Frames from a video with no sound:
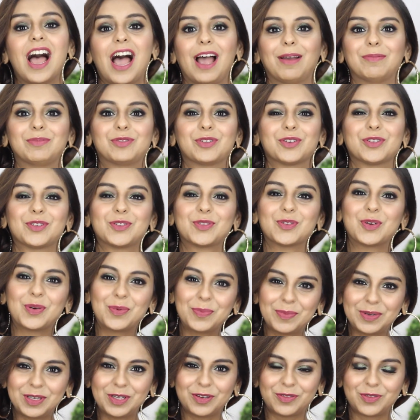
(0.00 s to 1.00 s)
I'm sure
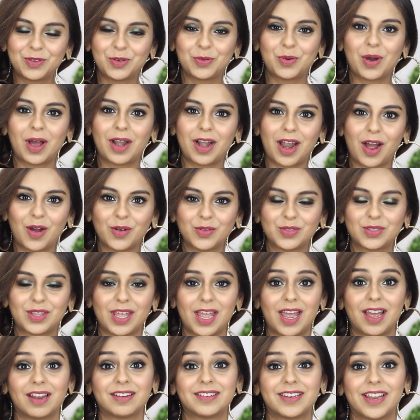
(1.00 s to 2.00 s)
so many of you are out
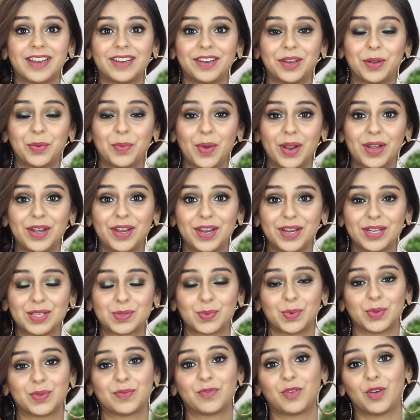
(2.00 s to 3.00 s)
there attending
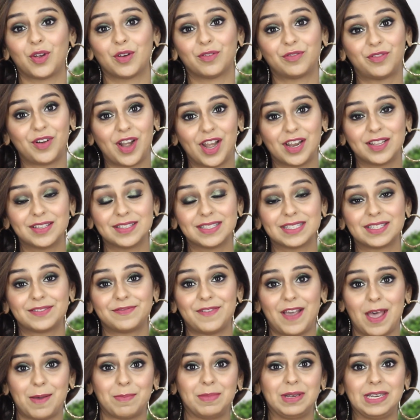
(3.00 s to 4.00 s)
weddings with for your friends,
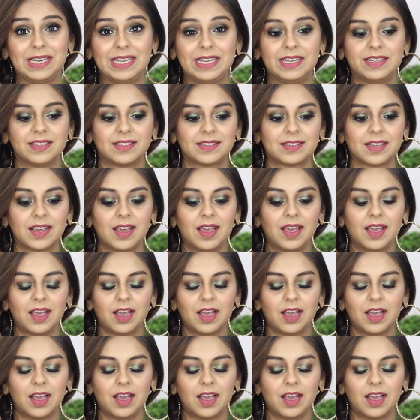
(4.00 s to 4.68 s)
families.